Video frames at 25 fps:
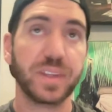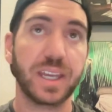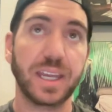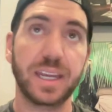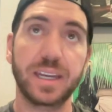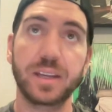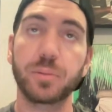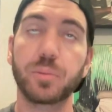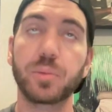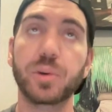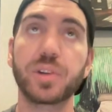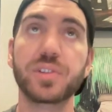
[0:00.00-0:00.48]

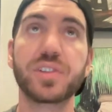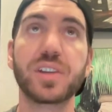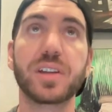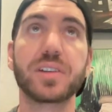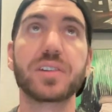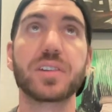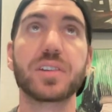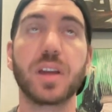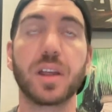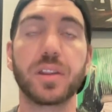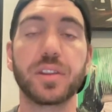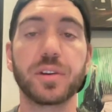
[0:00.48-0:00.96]
And it was
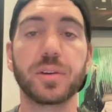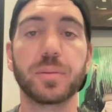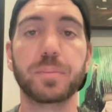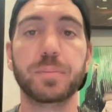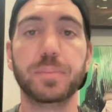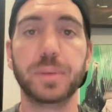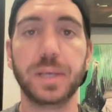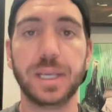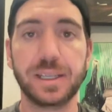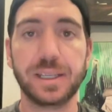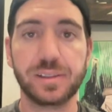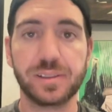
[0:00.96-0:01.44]

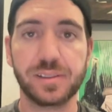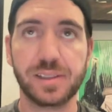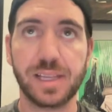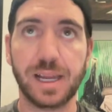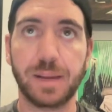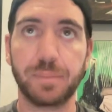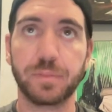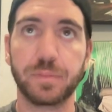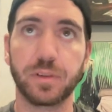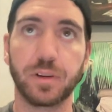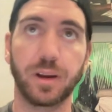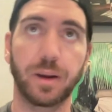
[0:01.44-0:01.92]
another big
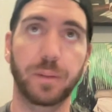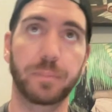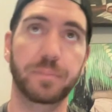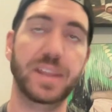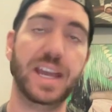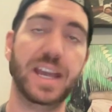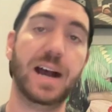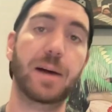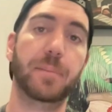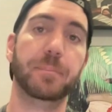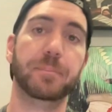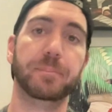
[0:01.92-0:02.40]
step for him.
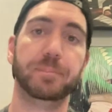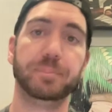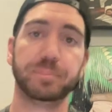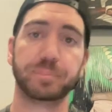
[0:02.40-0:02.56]
Now,